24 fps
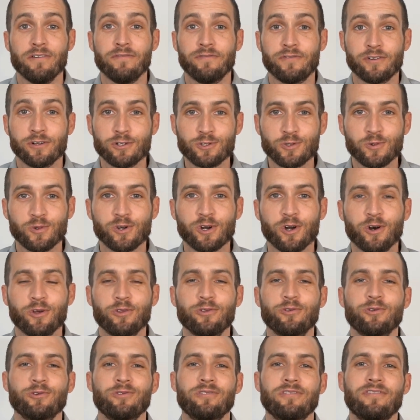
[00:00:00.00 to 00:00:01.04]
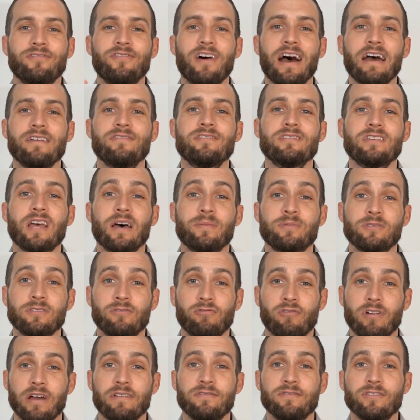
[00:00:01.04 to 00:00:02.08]
First, we'll go through the five steps
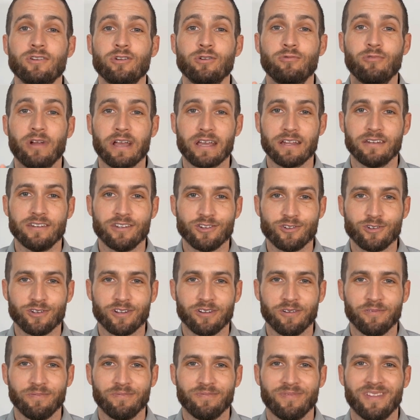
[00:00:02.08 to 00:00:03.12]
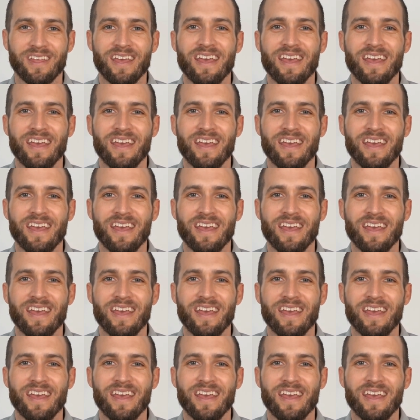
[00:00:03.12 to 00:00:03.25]
of revenue recognition,